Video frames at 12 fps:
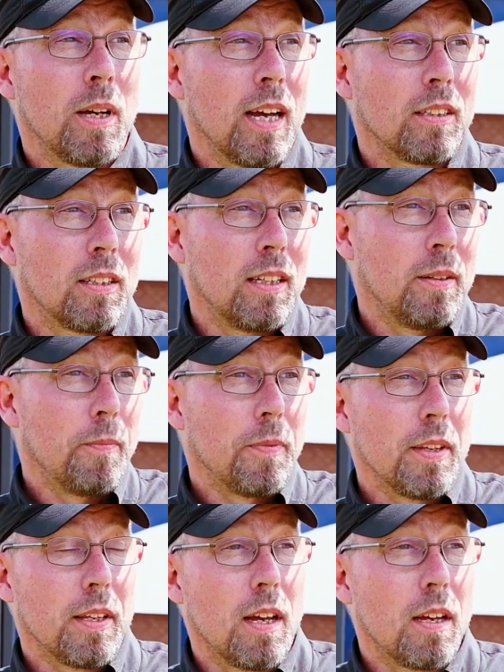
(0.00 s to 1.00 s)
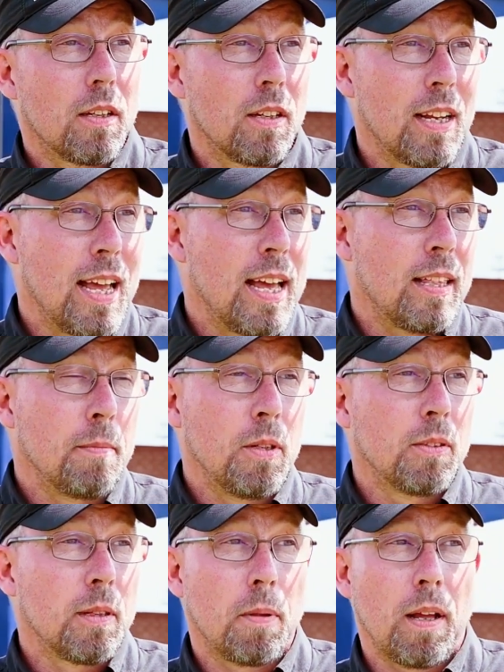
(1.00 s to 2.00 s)
We actually could hear the
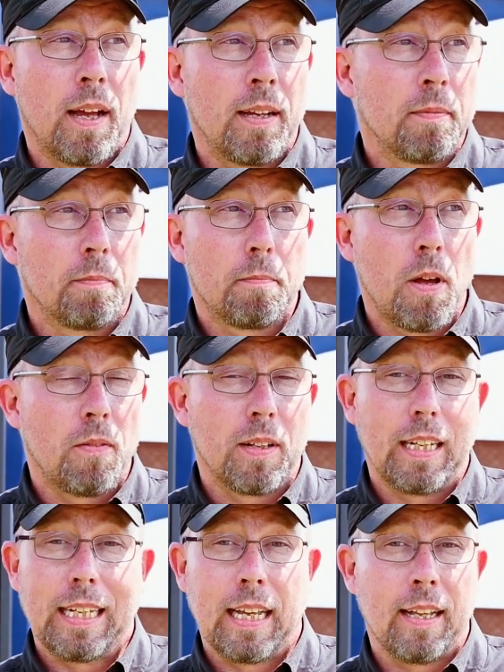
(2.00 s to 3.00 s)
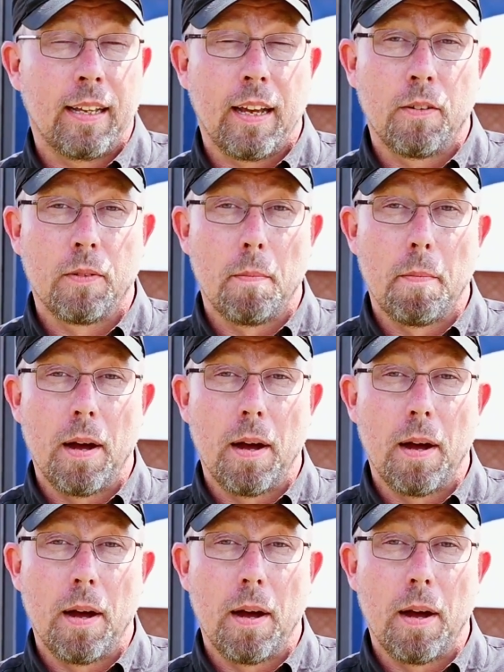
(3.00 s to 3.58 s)
music playing perfectly clearly over a